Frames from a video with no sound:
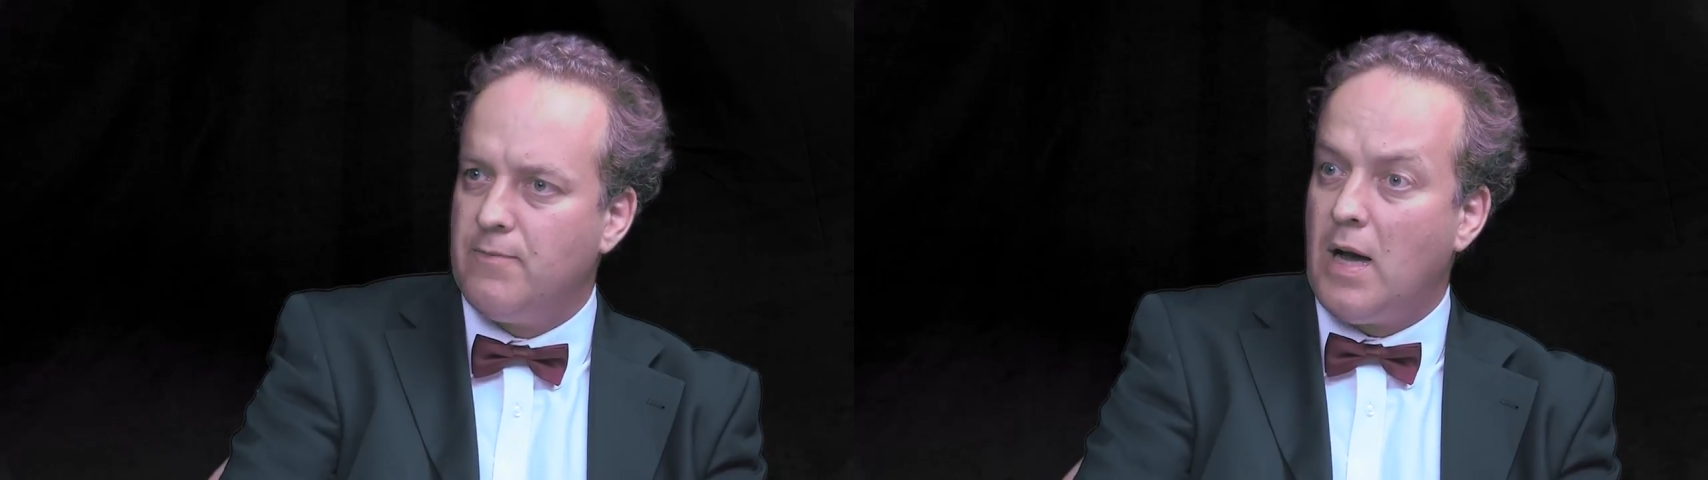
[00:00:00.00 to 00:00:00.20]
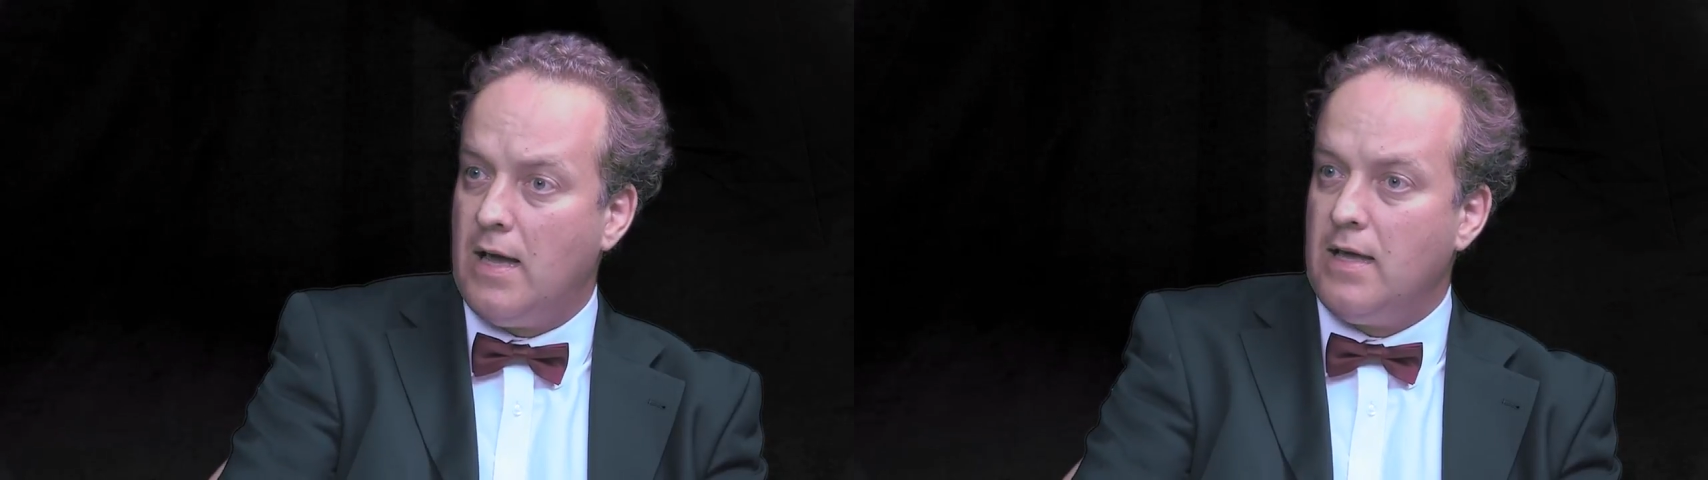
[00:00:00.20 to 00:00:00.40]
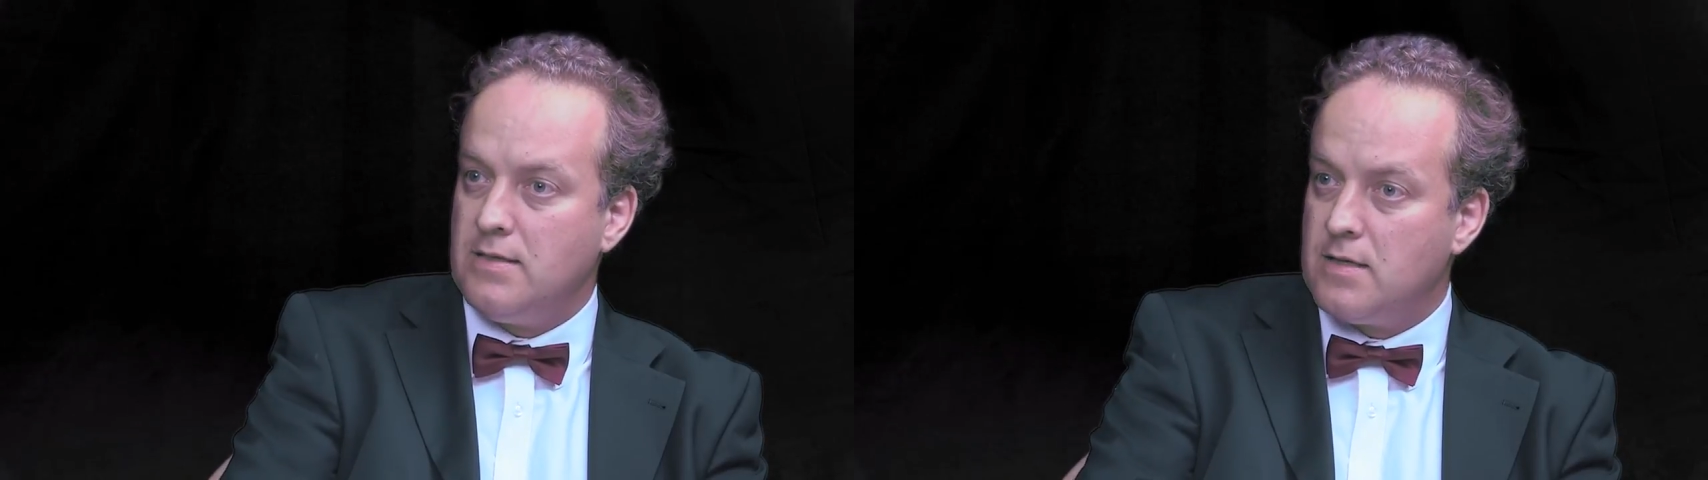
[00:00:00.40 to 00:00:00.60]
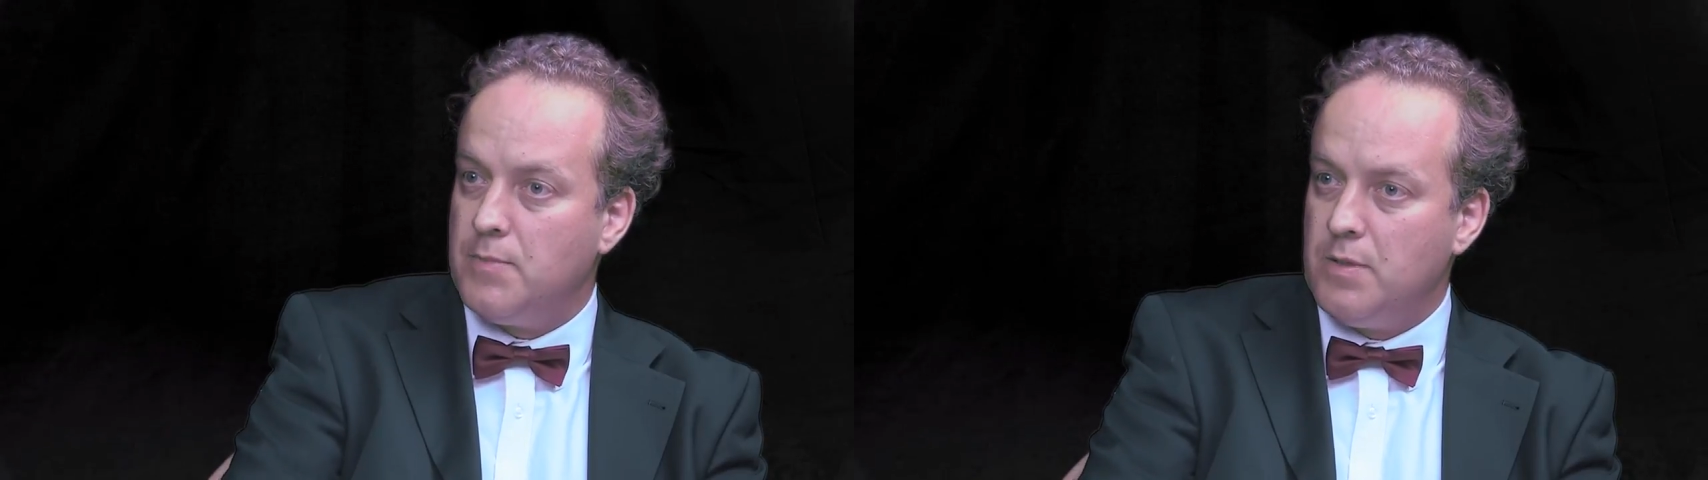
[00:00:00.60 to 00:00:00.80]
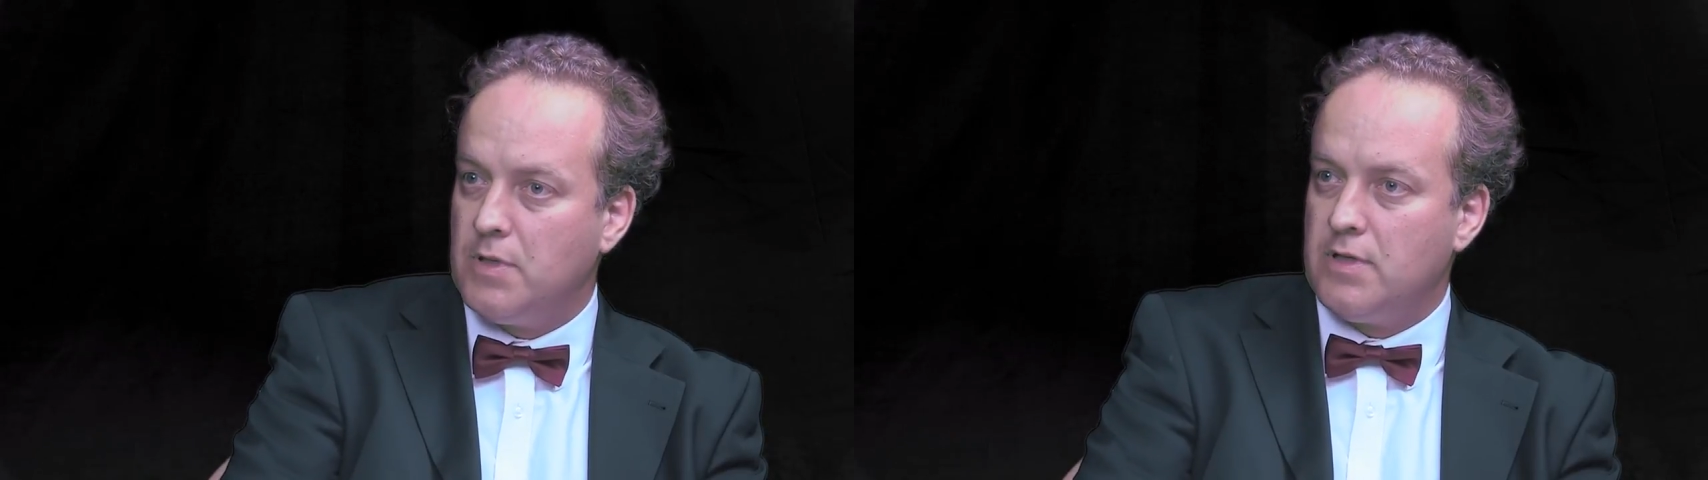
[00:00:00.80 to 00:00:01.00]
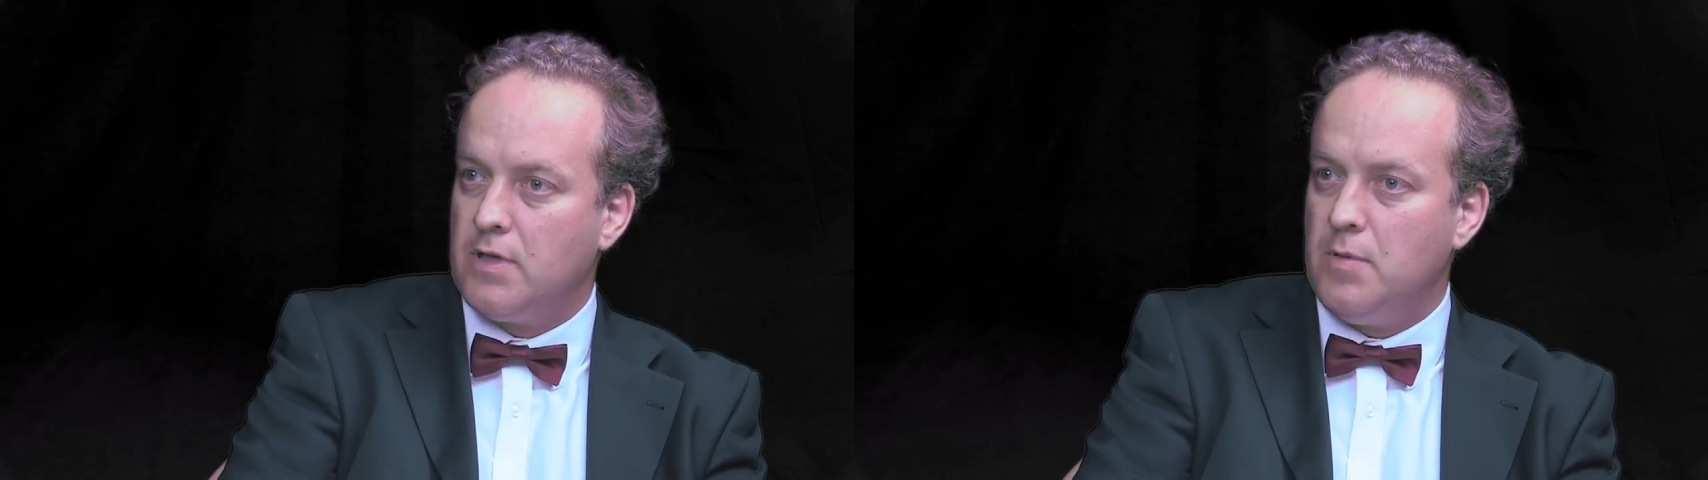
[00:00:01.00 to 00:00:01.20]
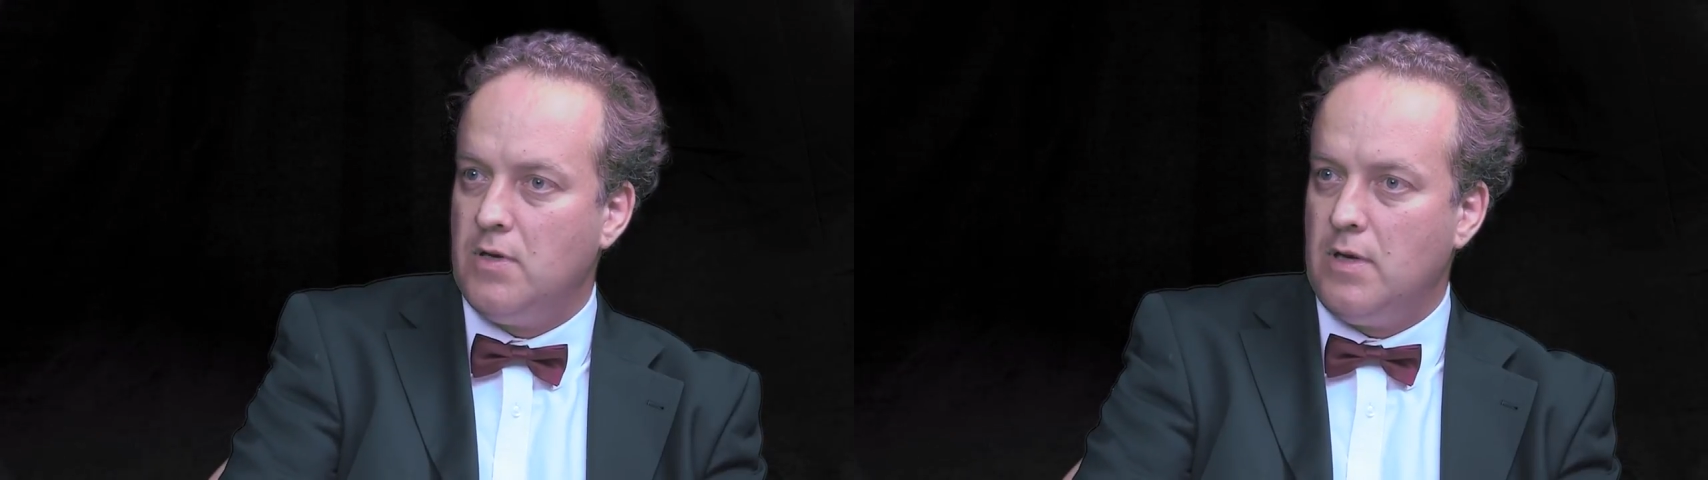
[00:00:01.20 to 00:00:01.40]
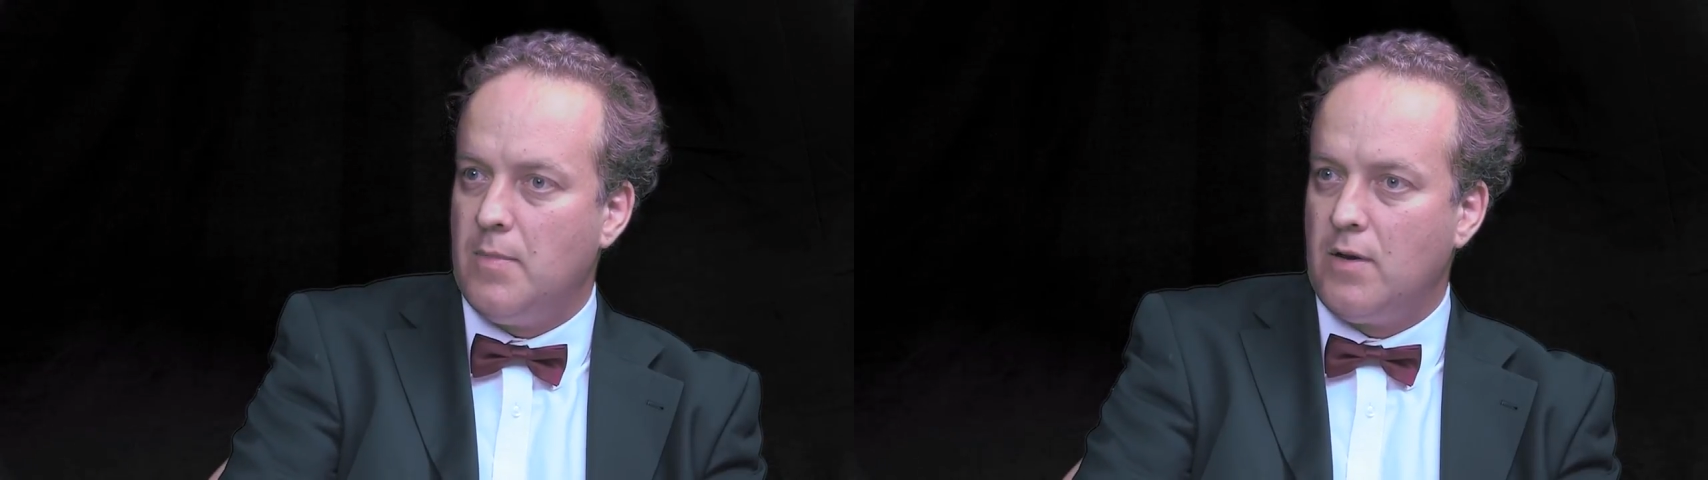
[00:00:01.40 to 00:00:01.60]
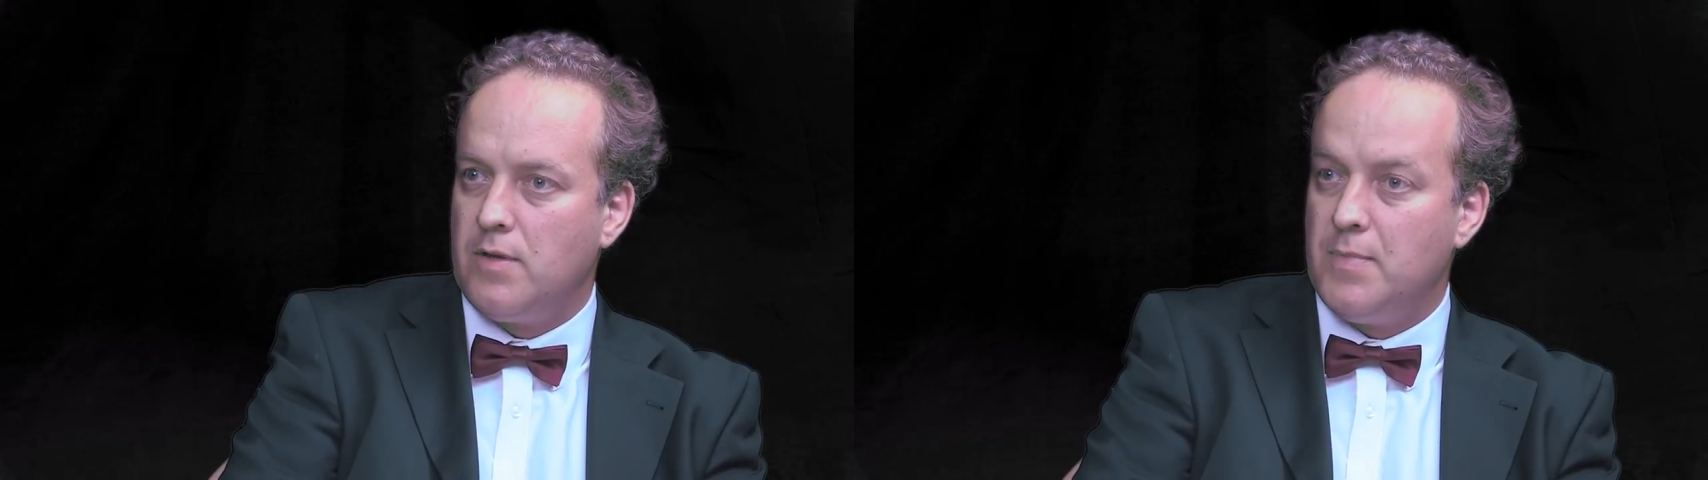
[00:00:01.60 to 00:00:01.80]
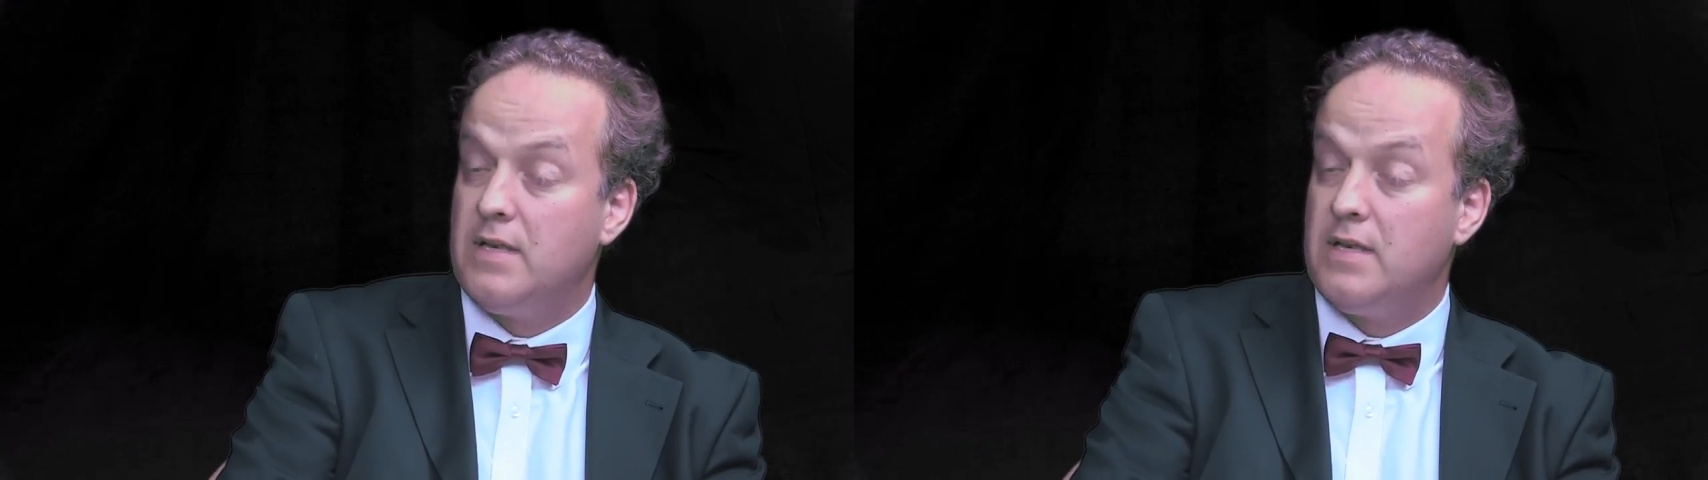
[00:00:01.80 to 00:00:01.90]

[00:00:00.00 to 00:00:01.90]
by some people in the community about the